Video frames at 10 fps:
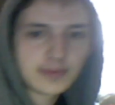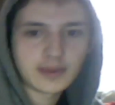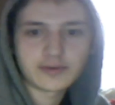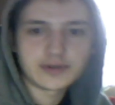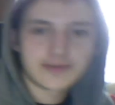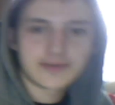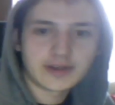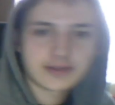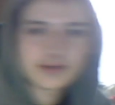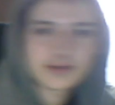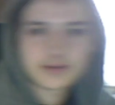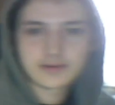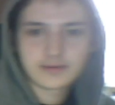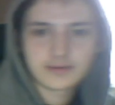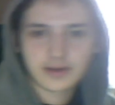I don't use Vegas
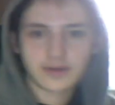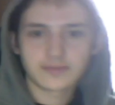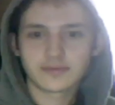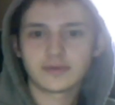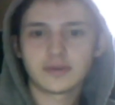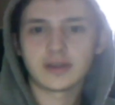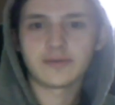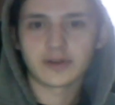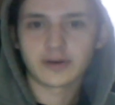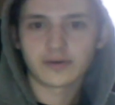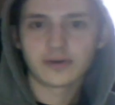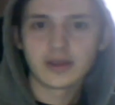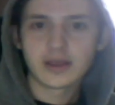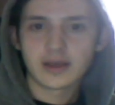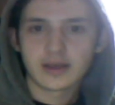at all, even though
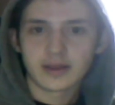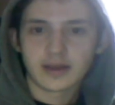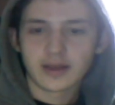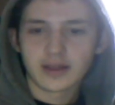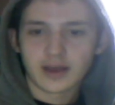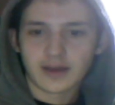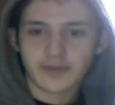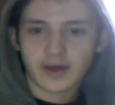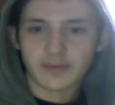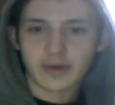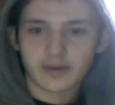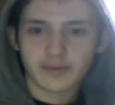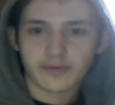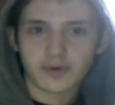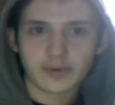I've thought about it
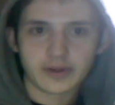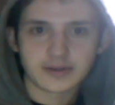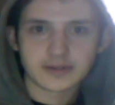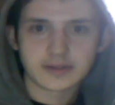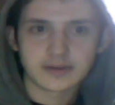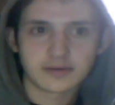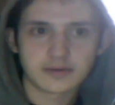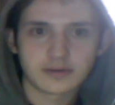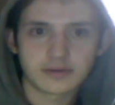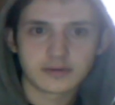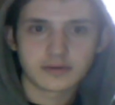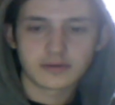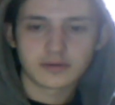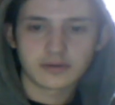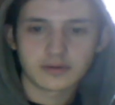before because
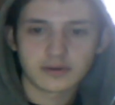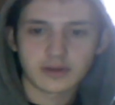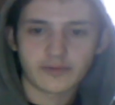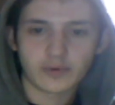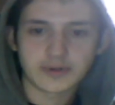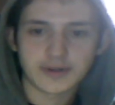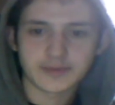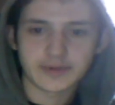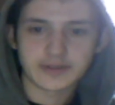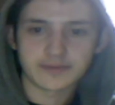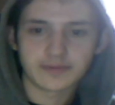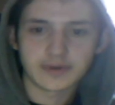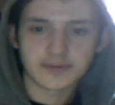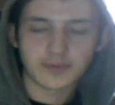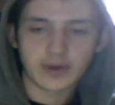everyone tells me
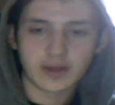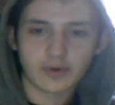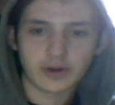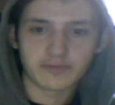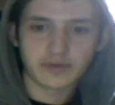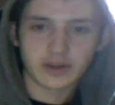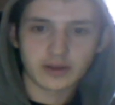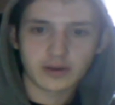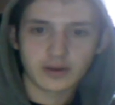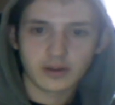it's way more convenient.